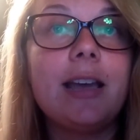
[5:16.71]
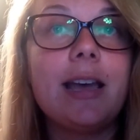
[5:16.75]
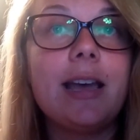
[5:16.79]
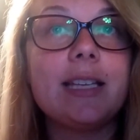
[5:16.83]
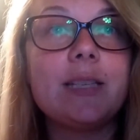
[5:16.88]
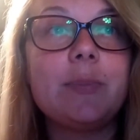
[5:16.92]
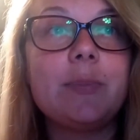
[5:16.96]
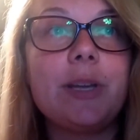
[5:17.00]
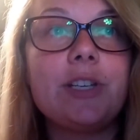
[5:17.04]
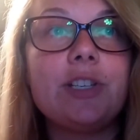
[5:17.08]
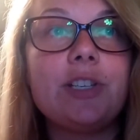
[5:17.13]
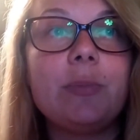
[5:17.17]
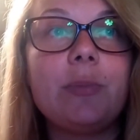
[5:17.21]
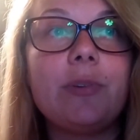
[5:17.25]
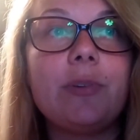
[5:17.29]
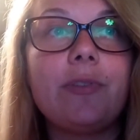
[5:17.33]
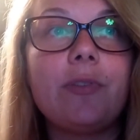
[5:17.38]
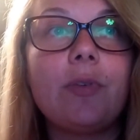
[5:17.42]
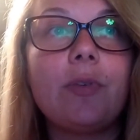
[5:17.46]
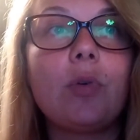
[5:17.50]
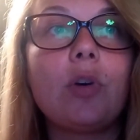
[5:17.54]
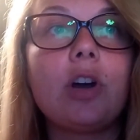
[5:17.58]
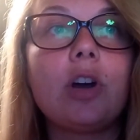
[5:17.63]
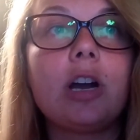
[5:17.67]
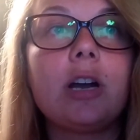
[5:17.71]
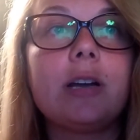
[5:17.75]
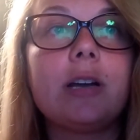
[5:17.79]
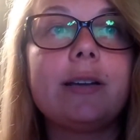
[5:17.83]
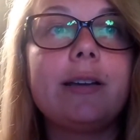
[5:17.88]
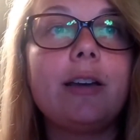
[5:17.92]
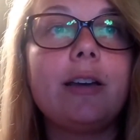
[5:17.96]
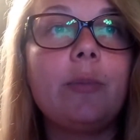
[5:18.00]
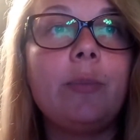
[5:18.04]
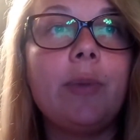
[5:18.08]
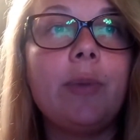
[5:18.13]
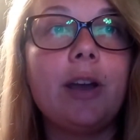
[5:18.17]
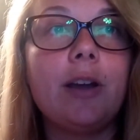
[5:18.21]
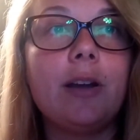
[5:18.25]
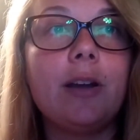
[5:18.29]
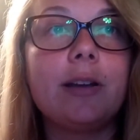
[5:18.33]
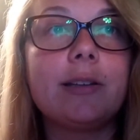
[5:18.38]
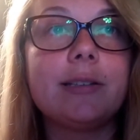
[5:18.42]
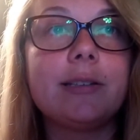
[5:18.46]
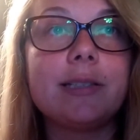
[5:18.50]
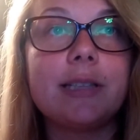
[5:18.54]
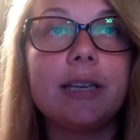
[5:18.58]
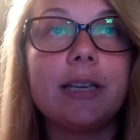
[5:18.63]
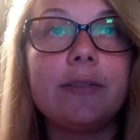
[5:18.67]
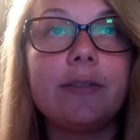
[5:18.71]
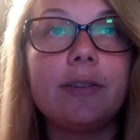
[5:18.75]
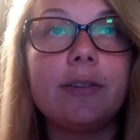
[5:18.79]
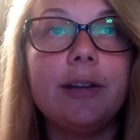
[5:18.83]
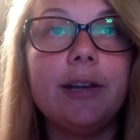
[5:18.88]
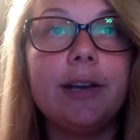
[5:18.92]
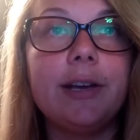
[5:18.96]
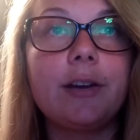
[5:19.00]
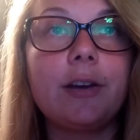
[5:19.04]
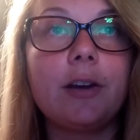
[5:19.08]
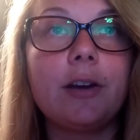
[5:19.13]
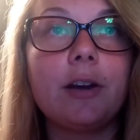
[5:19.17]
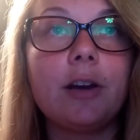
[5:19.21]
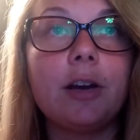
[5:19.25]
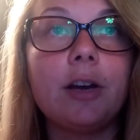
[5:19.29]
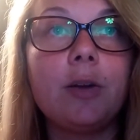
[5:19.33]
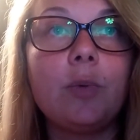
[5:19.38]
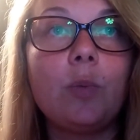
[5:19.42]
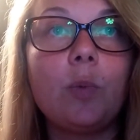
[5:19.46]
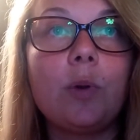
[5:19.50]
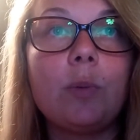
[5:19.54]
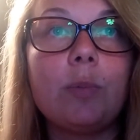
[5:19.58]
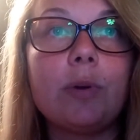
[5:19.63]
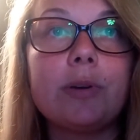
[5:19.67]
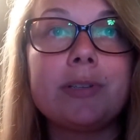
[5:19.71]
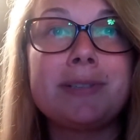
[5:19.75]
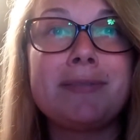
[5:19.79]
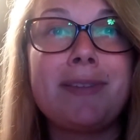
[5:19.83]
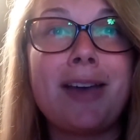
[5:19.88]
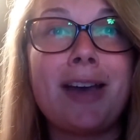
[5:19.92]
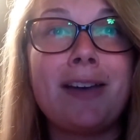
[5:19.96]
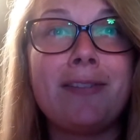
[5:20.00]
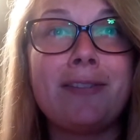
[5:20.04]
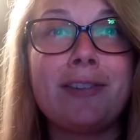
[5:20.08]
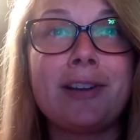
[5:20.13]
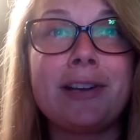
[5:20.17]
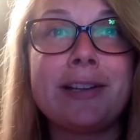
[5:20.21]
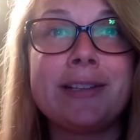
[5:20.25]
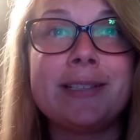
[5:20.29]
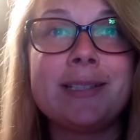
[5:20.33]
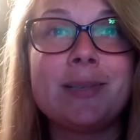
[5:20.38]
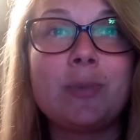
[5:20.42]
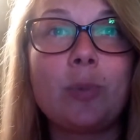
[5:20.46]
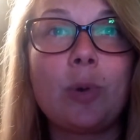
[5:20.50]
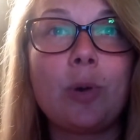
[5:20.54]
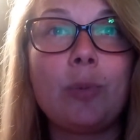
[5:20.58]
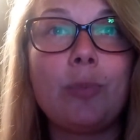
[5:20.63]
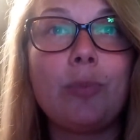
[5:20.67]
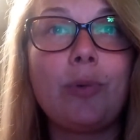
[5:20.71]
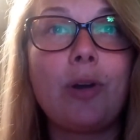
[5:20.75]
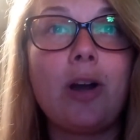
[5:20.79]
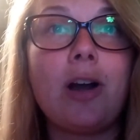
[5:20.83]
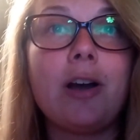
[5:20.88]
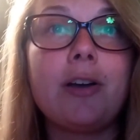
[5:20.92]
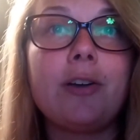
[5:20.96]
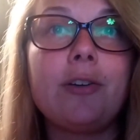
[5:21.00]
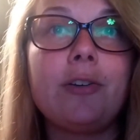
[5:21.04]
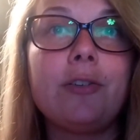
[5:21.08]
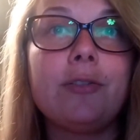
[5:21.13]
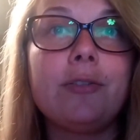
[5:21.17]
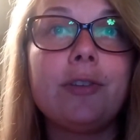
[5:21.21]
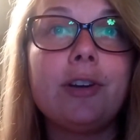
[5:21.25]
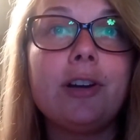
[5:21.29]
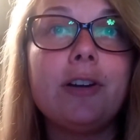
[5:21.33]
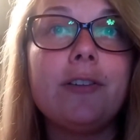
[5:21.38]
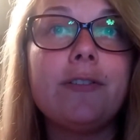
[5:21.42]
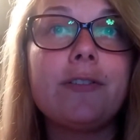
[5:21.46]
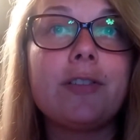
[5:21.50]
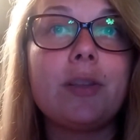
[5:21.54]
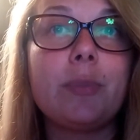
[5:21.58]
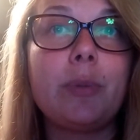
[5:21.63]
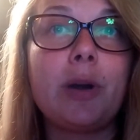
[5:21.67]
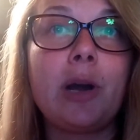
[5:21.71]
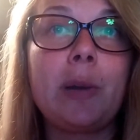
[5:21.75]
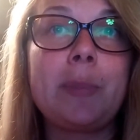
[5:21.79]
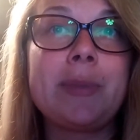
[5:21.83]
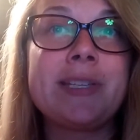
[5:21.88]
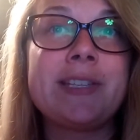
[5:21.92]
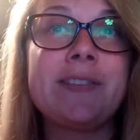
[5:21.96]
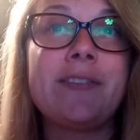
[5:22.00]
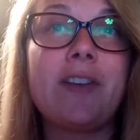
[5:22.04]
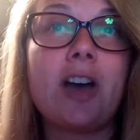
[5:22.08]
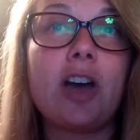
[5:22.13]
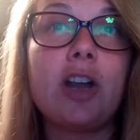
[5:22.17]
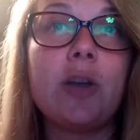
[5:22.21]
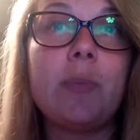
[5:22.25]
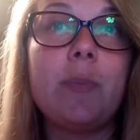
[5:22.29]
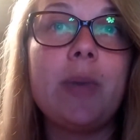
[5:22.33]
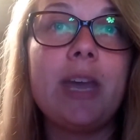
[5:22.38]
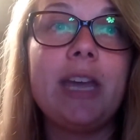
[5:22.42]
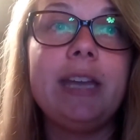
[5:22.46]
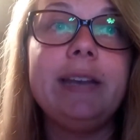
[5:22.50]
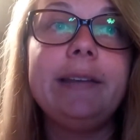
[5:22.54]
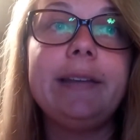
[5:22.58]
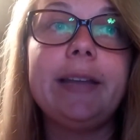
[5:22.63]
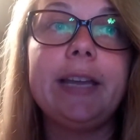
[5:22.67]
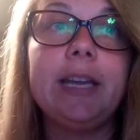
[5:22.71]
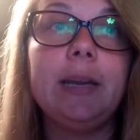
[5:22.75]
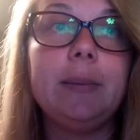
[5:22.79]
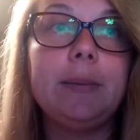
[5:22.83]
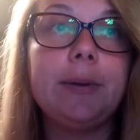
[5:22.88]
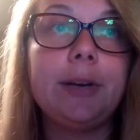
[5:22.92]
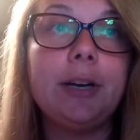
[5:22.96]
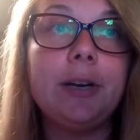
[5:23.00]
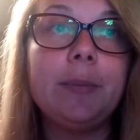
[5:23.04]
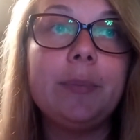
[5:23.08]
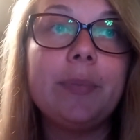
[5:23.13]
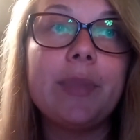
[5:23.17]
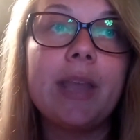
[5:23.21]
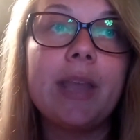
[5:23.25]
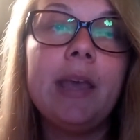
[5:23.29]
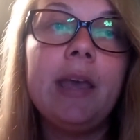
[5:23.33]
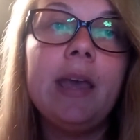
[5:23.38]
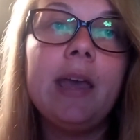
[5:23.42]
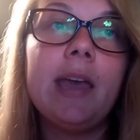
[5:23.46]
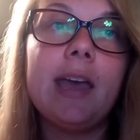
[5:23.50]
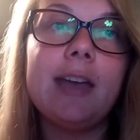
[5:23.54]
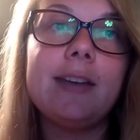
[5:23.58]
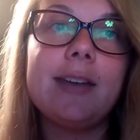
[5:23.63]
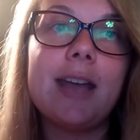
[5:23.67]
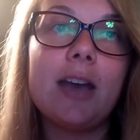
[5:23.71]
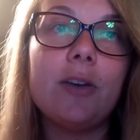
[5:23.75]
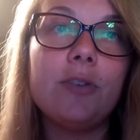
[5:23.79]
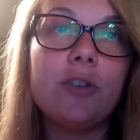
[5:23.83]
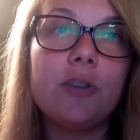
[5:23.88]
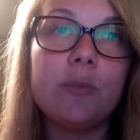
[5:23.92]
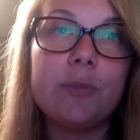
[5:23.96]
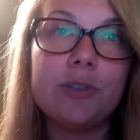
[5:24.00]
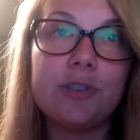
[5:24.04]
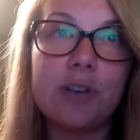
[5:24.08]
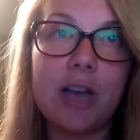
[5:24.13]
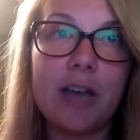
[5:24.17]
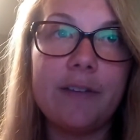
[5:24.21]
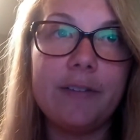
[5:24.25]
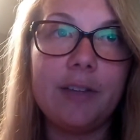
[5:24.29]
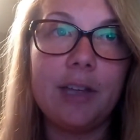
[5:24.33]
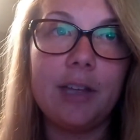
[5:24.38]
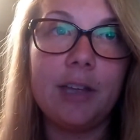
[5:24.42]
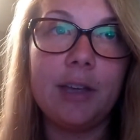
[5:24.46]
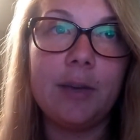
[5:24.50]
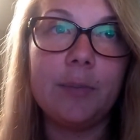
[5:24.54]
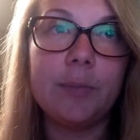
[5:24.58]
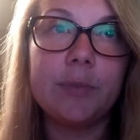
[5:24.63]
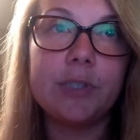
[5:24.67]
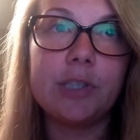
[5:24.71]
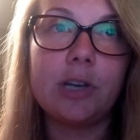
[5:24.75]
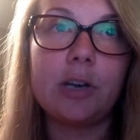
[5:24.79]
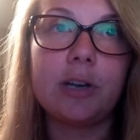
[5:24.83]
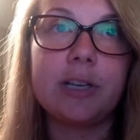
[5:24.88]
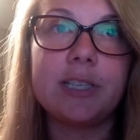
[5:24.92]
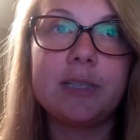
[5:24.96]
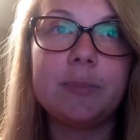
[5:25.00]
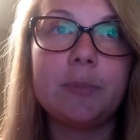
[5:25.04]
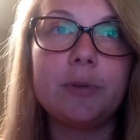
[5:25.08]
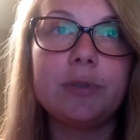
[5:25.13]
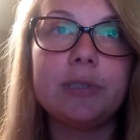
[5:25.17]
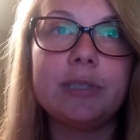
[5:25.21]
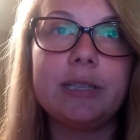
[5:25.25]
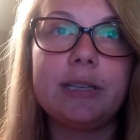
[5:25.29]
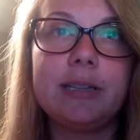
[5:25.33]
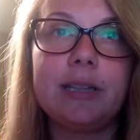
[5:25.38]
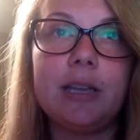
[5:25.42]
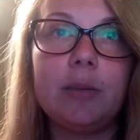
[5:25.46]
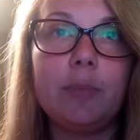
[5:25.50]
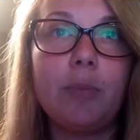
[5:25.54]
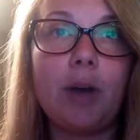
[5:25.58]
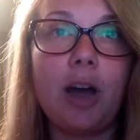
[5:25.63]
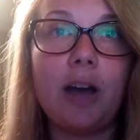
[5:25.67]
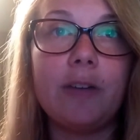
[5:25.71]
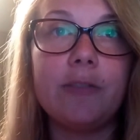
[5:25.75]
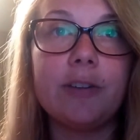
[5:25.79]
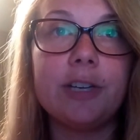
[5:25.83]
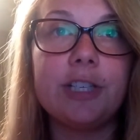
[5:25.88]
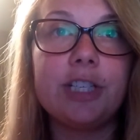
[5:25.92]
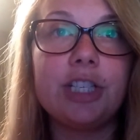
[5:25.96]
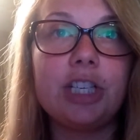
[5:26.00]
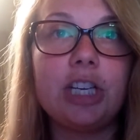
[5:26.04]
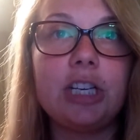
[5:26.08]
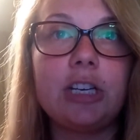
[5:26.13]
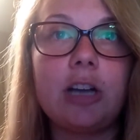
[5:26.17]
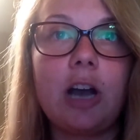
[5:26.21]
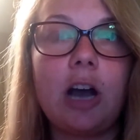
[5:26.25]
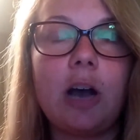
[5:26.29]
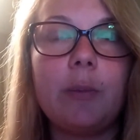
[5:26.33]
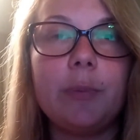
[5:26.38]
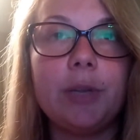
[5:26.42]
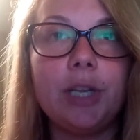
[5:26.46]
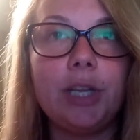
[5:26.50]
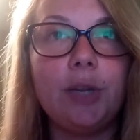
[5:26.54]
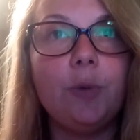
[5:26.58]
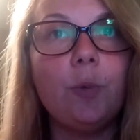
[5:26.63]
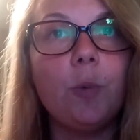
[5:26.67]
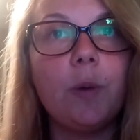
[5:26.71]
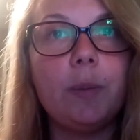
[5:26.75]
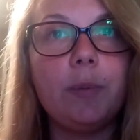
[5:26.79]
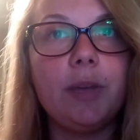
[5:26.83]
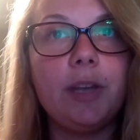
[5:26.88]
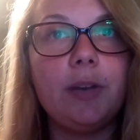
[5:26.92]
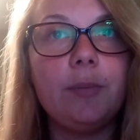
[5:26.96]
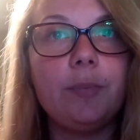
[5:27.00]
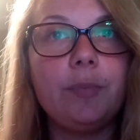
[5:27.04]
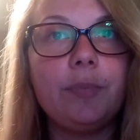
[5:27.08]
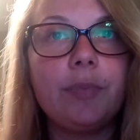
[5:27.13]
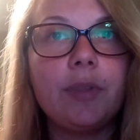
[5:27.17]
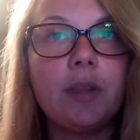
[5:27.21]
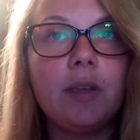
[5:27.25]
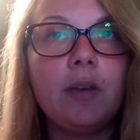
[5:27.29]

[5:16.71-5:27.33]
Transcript: As mentioned before, American slavery occurred when boats of Africans were brought over for the purpose of unpaid labor, and now human trafficking targets mostly the impoverished and commonly women.